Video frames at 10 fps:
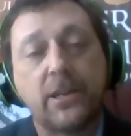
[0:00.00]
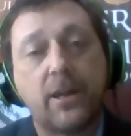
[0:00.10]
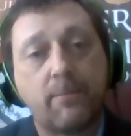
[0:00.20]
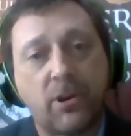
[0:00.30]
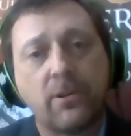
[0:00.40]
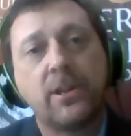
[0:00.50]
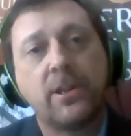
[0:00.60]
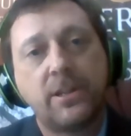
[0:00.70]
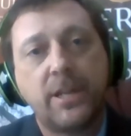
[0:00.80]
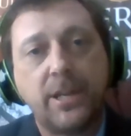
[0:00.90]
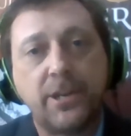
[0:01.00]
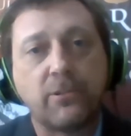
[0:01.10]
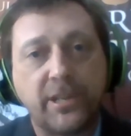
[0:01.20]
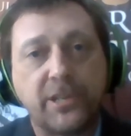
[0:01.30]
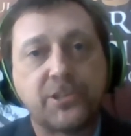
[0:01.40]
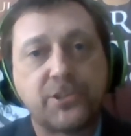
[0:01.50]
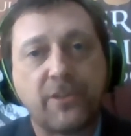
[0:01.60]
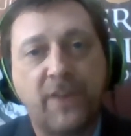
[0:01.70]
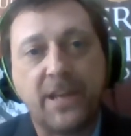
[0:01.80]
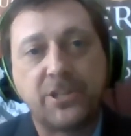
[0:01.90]
lumber in your LEED
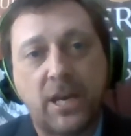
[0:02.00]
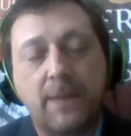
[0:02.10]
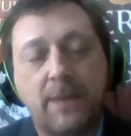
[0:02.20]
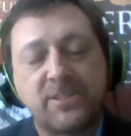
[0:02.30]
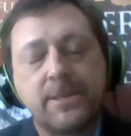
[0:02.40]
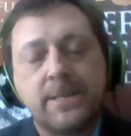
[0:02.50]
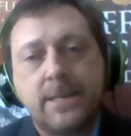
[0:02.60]
certified jobs.